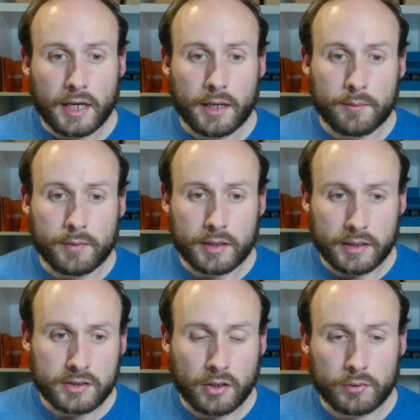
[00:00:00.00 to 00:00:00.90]

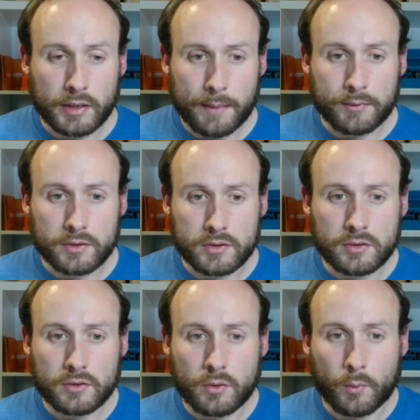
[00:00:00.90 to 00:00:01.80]
And this only
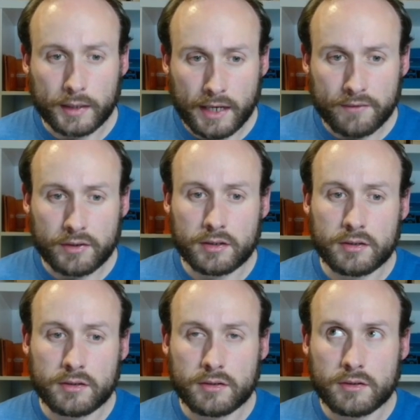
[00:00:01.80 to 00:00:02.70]
happens whenever
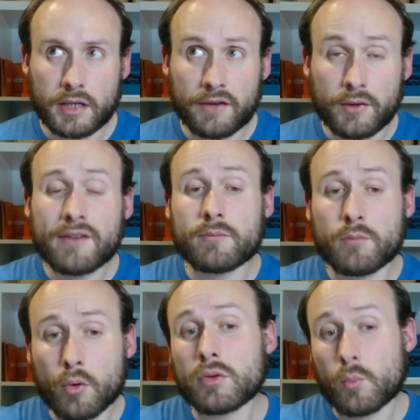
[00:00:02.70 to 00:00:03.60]
If you have
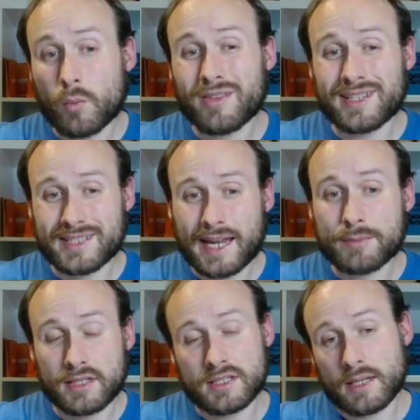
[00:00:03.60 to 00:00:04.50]
more than one that
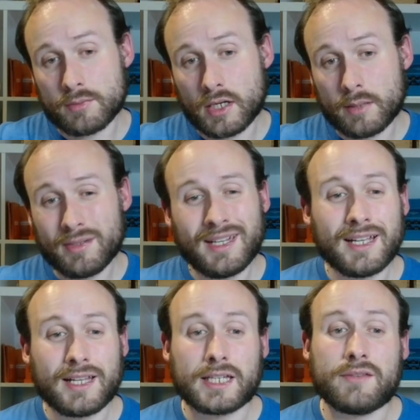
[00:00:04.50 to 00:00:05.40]
taps at the same time,
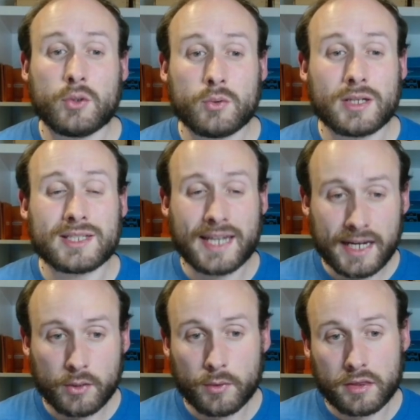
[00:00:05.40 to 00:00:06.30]
like if you
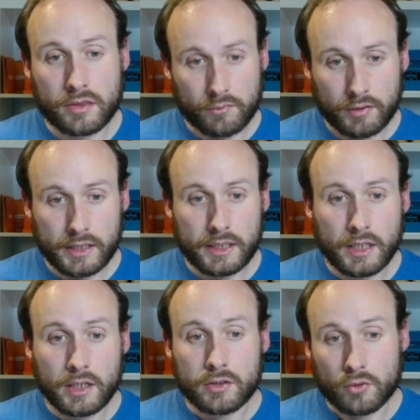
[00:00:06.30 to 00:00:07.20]
attack with 3